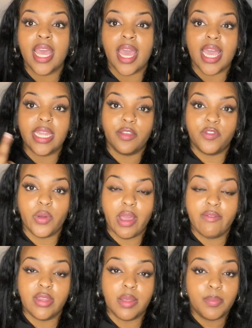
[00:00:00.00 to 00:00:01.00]
and if you
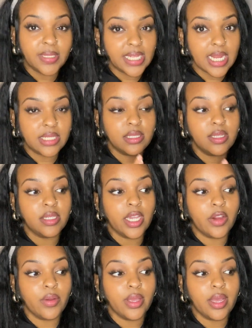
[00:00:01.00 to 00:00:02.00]
have any planets in this
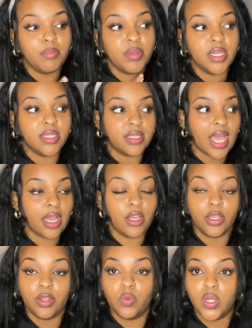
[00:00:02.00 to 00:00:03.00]
area, because that
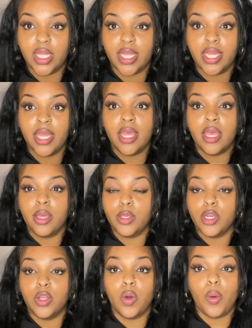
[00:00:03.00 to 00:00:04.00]
could really, you
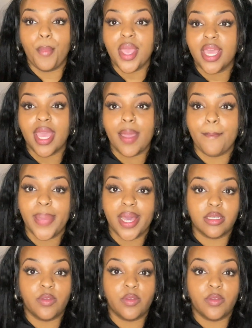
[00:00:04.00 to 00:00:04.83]
know, make an impact.